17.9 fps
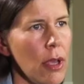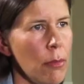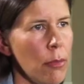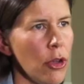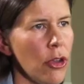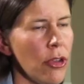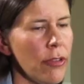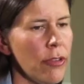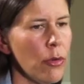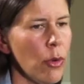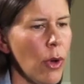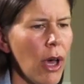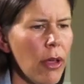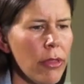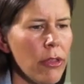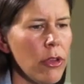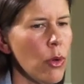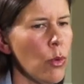Because your
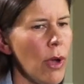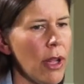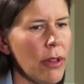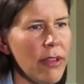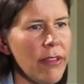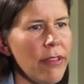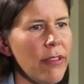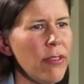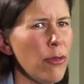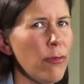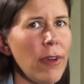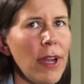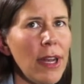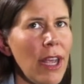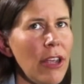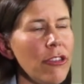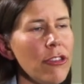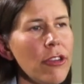health and your wellness is your
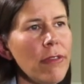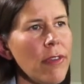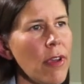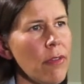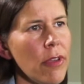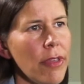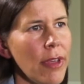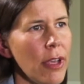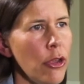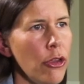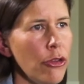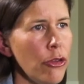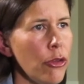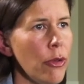foundation of everything you do.